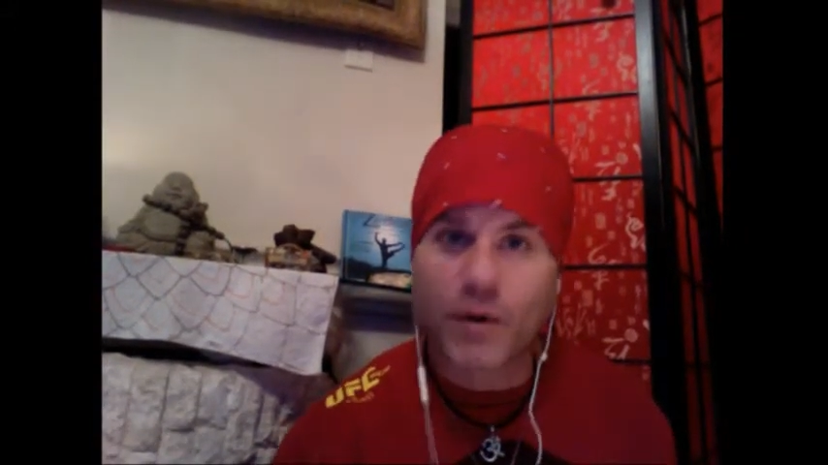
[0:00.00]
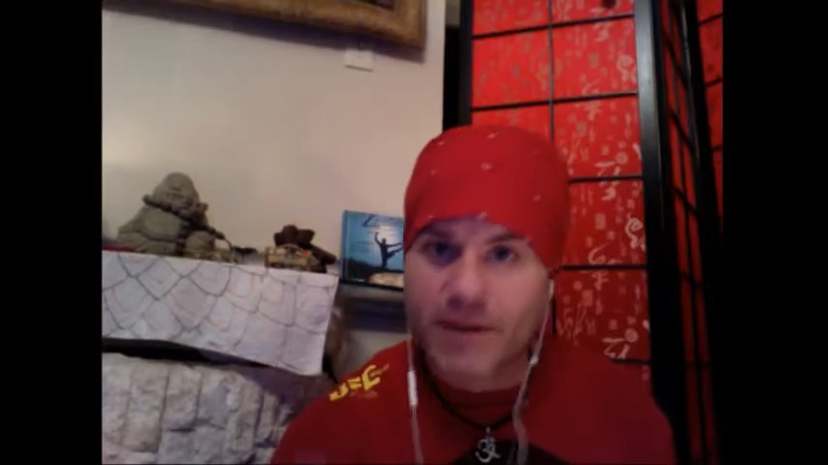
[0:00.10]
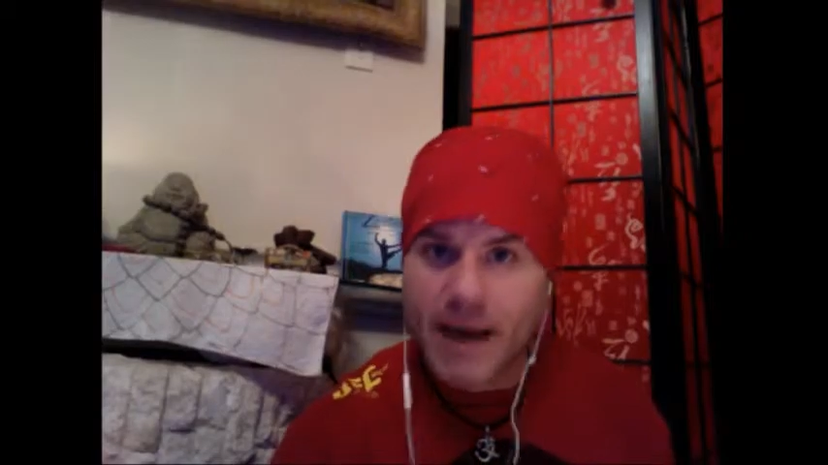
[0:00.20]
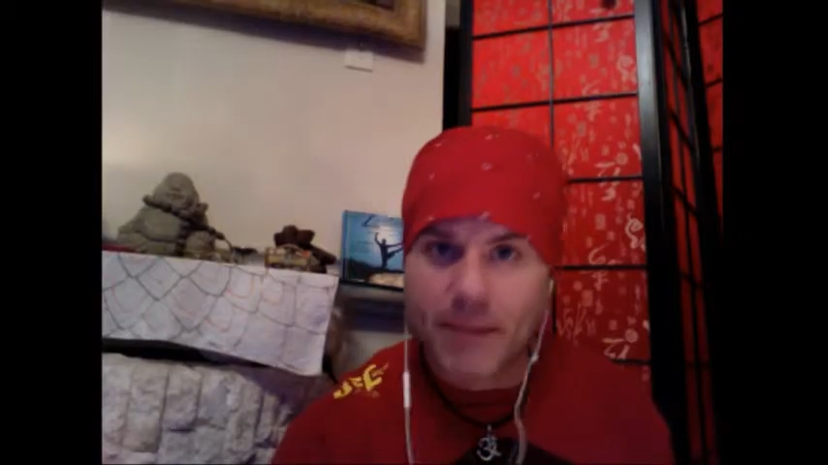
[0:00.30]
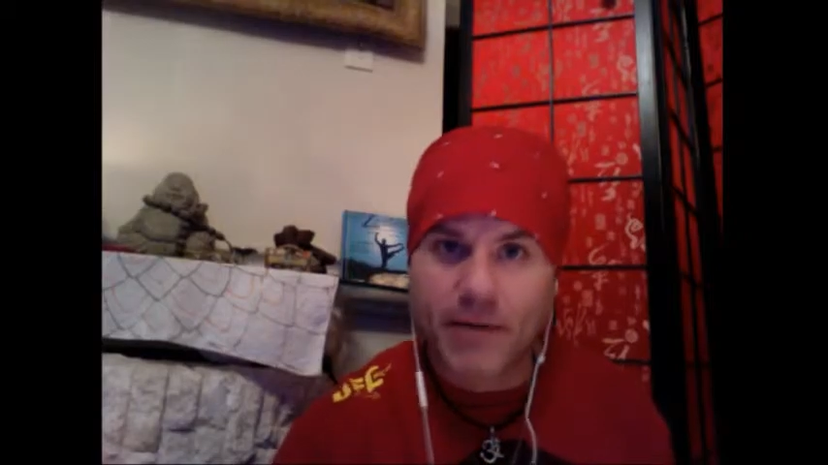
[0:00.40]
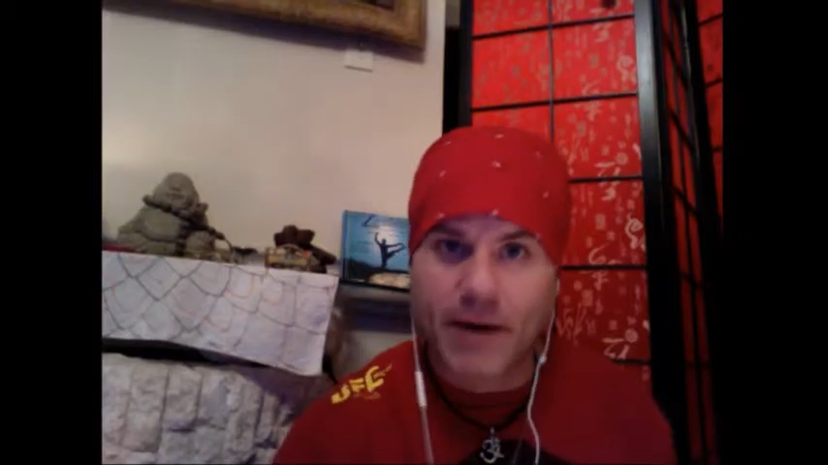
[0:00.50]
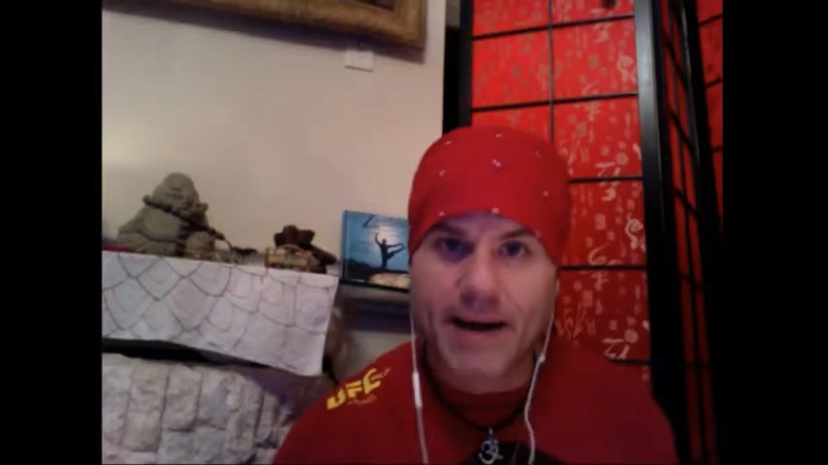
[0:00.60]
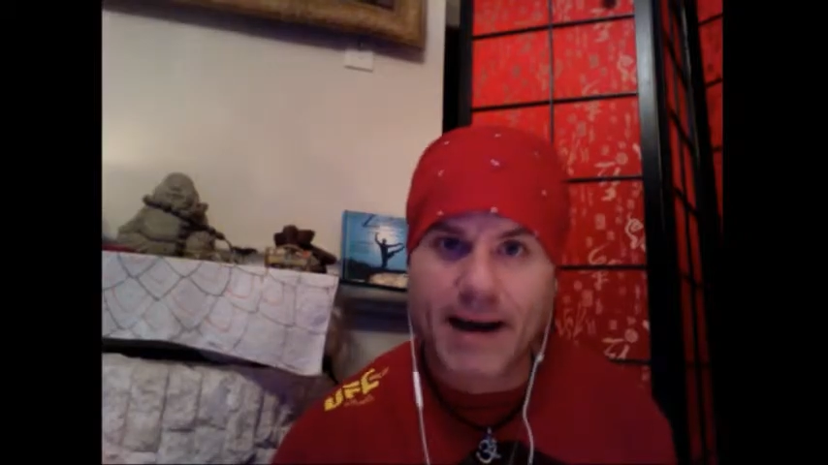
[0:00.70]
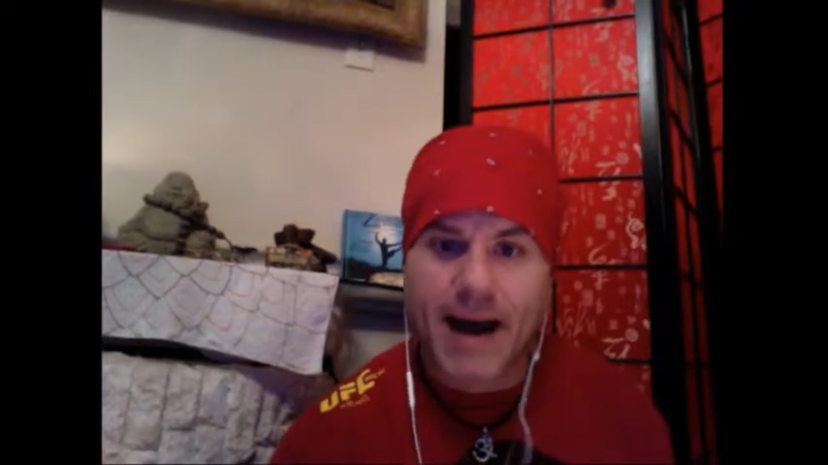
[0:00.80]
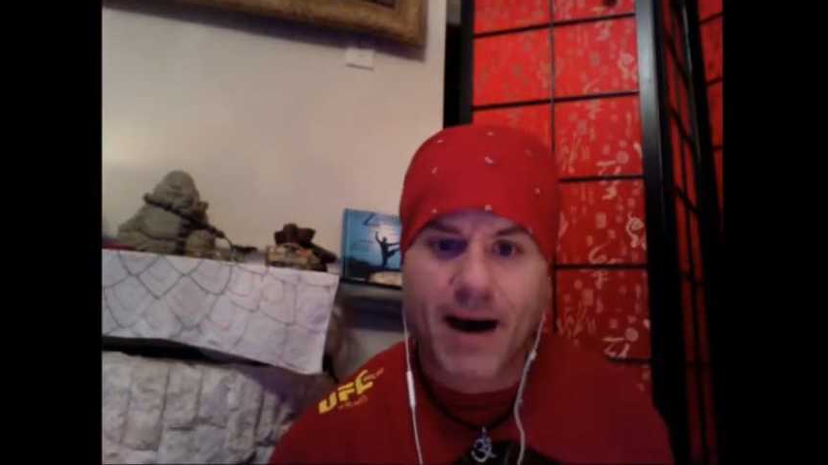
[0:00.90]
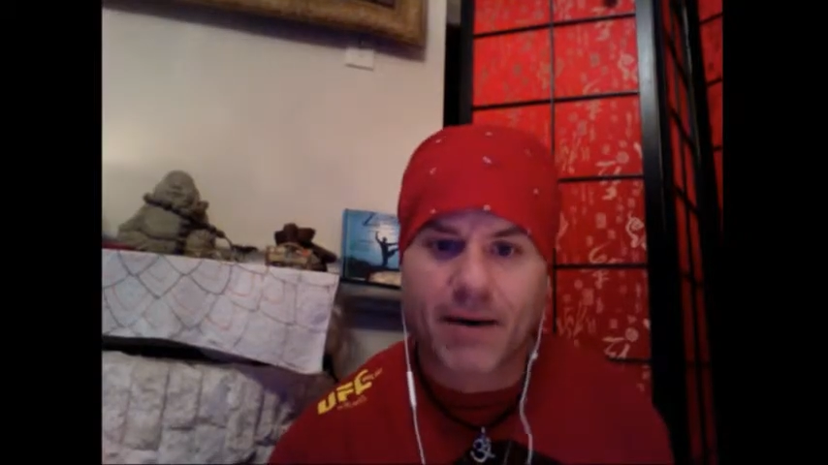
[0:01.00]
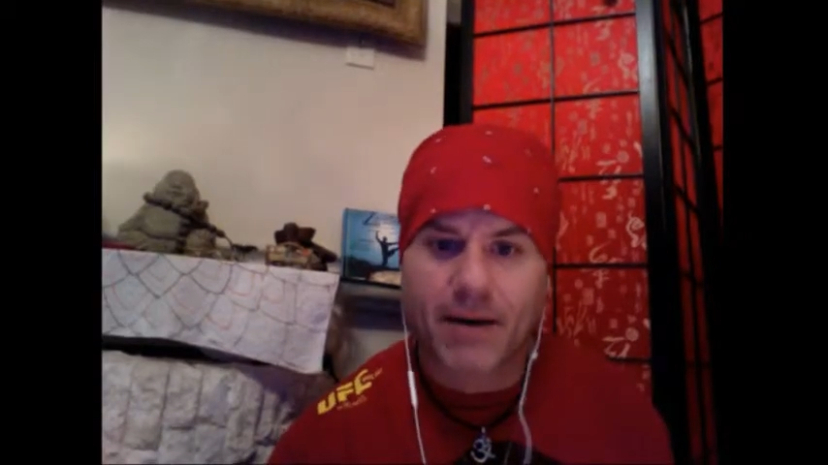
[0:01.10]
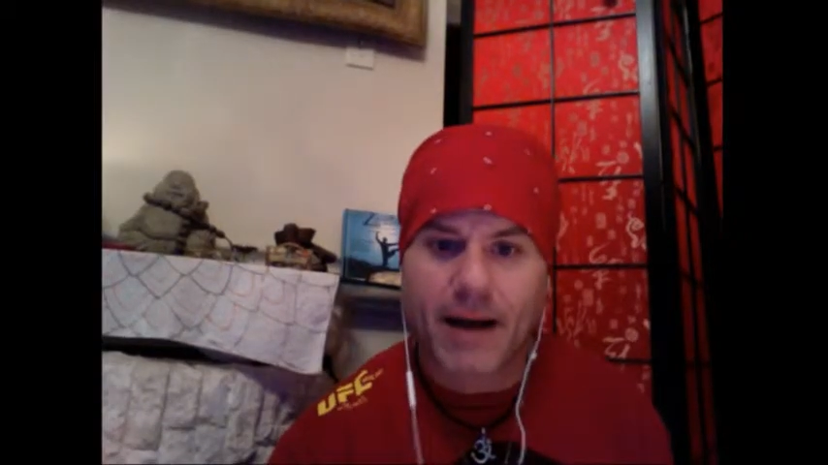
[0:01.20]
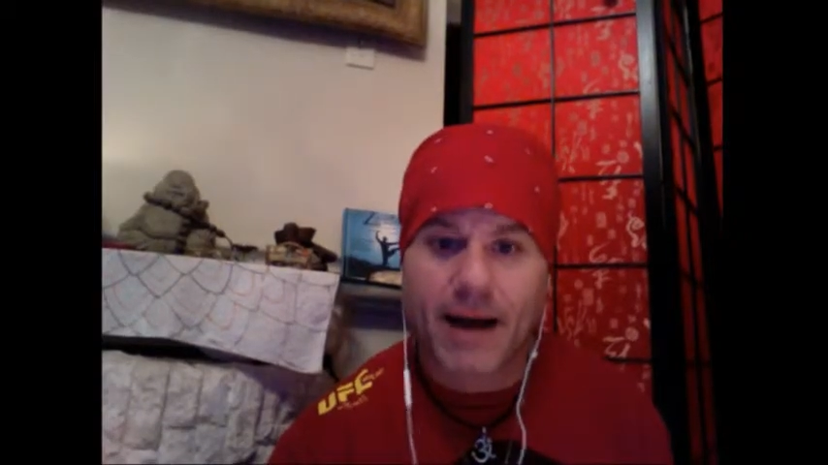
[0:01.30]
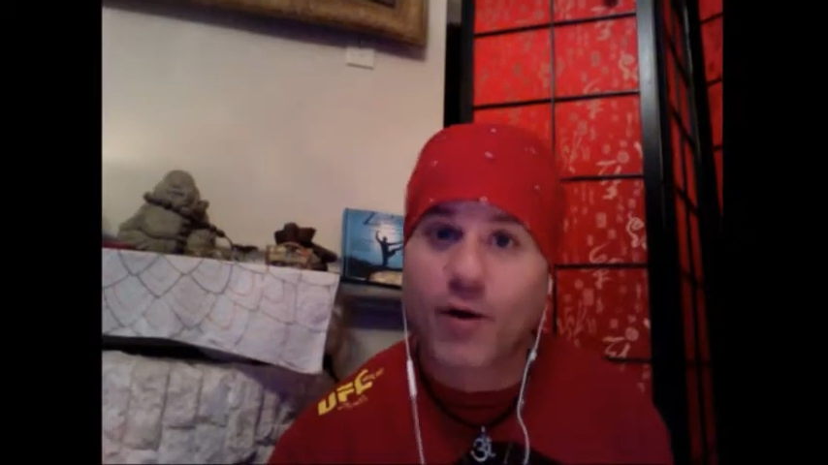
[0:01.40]
segment right now,
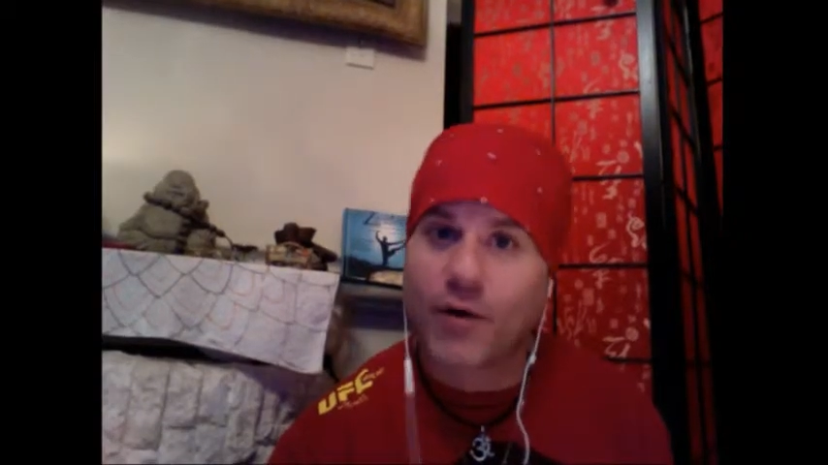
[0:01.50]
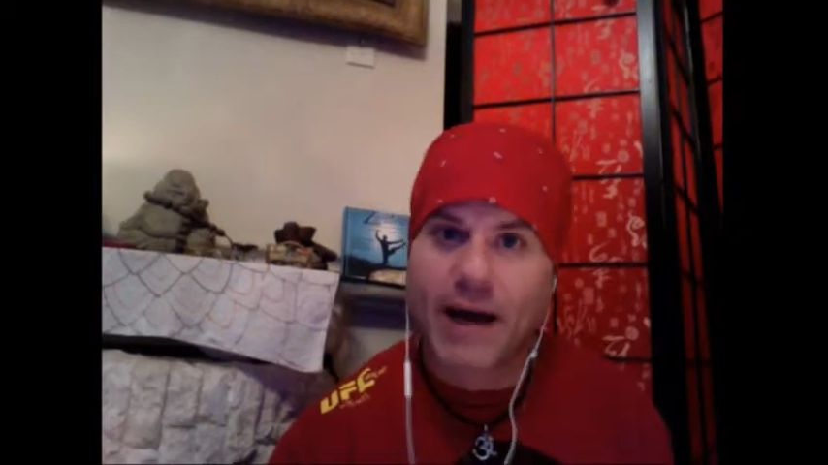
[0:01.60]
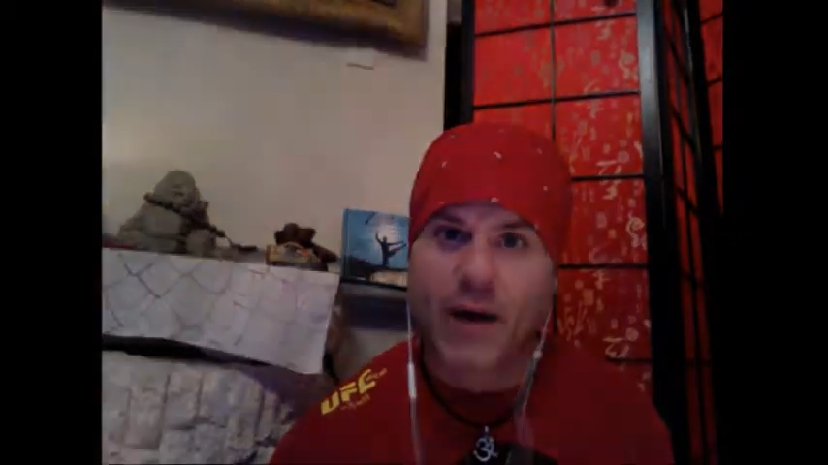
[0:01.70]
and I call that